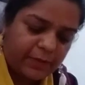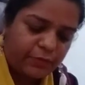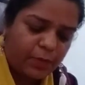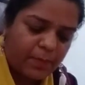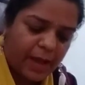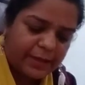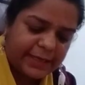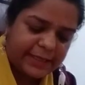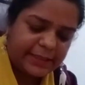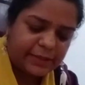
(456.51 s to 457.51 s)
from
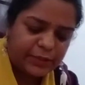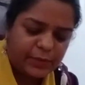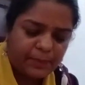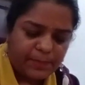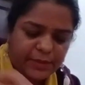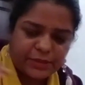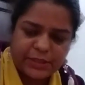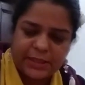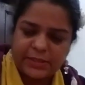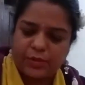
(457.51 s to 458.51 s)
market, either you can
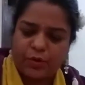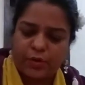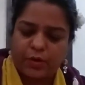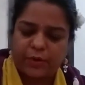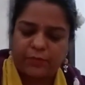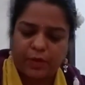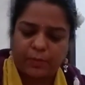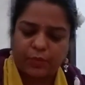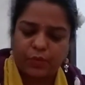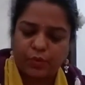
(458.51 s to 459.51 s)
purchase, or
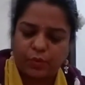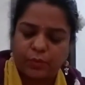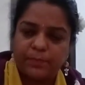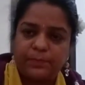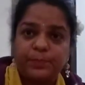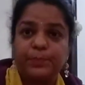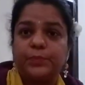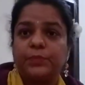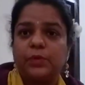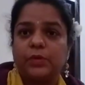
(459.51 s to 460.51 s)
from home
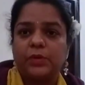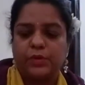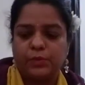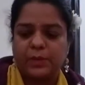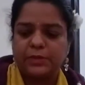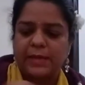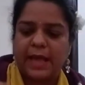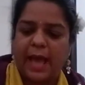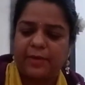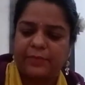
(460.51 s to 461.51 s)
you must be
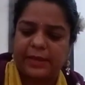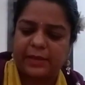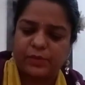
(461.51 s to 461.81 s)
having.